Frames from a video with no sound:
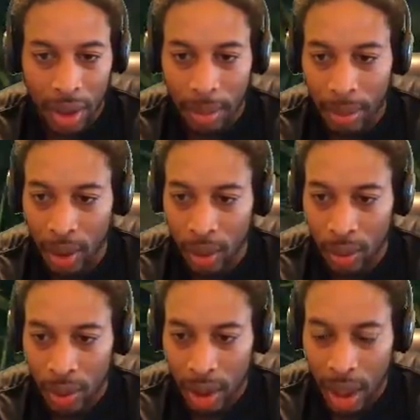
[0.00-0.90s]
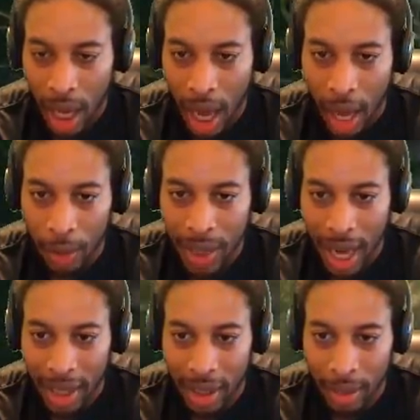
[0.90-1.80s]
Boom. All right,
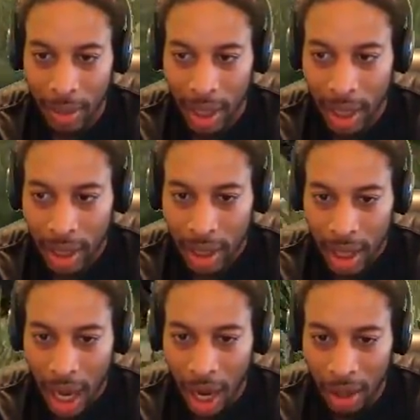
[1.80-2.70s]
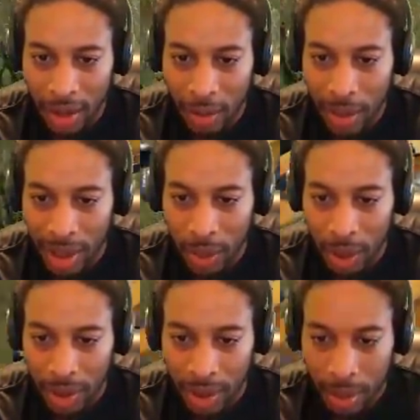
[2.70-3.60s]
we out of here, man. I don't even much
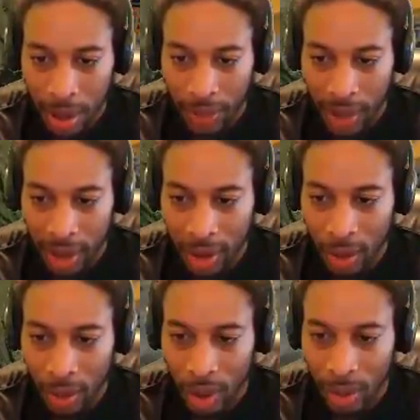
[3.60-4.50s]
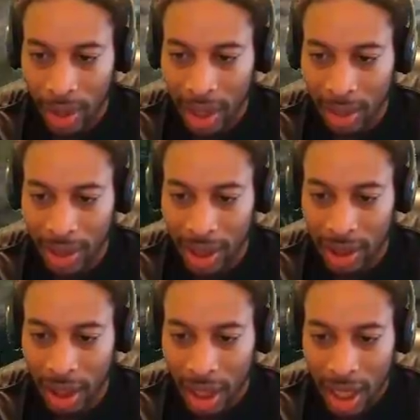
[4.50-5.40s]
want this motherfucker no more, man. Give me
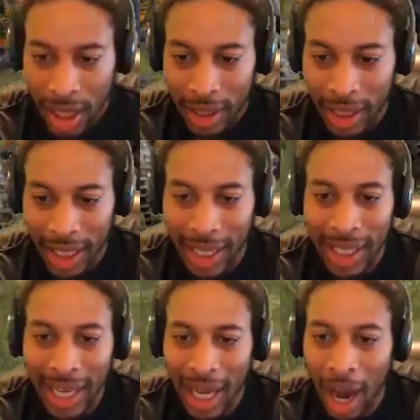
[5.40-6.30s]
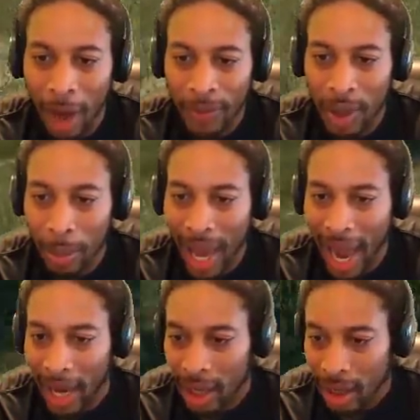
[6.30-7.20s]
this shit. Nigga, get off the
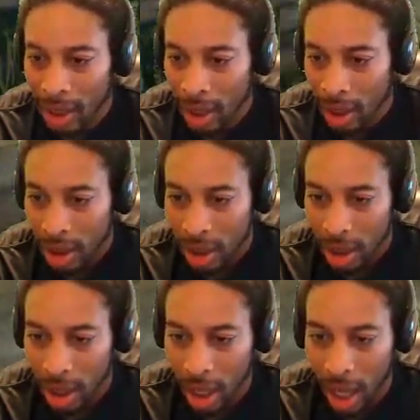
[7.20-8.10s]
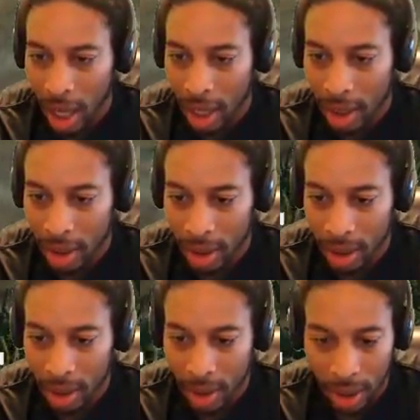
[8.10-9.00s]
bank. All right.
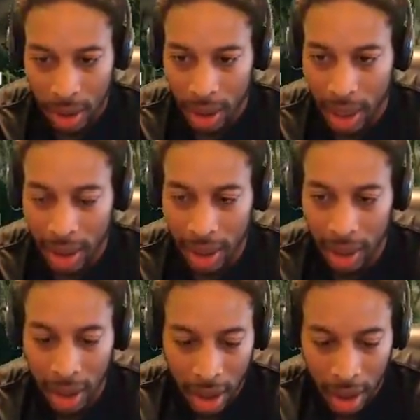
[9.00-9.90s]
Can I get in?